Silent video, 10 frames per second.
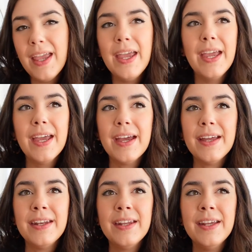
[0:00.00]

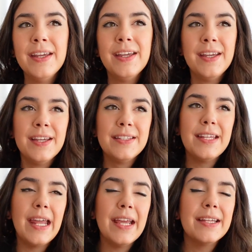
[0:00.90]
And
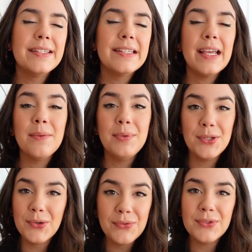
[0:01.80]
Today is a
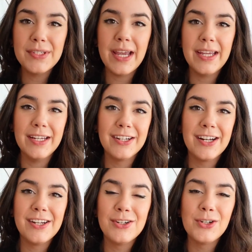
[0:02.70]
beautiful day here
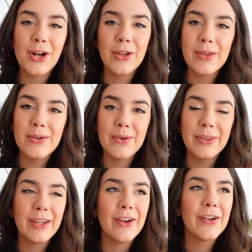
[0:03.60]
in Charlotte, North
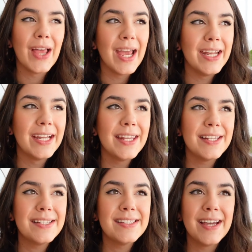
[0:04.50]
Carolina. The
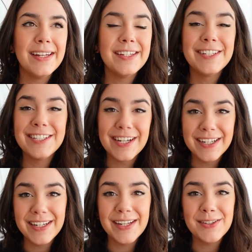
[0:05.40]
sun is
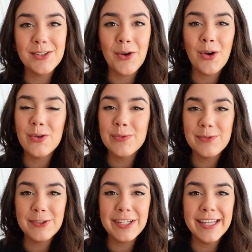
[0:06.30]
shining, so
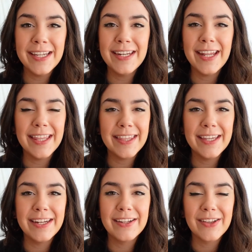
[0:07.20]
hopefully
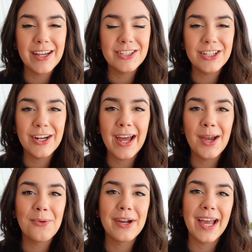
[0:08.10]
Nathan, Elijah, and I
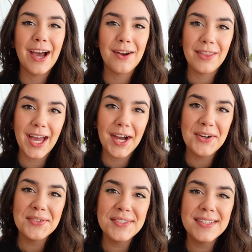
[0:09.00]
will get out of the
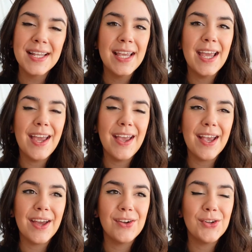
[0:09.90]
house
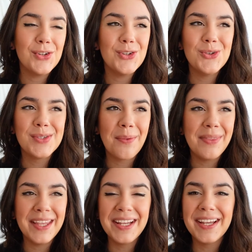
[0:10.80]
and do
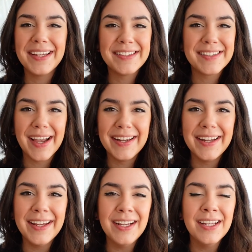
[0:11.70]
something
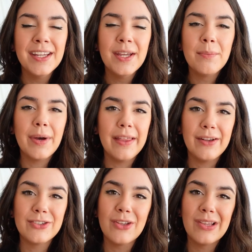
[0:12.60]
exciting, but
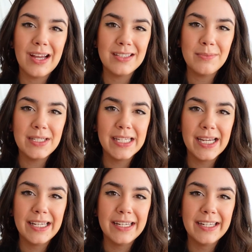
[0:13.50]
there's a lot to be
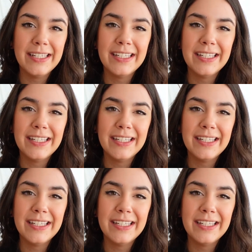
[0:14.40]
done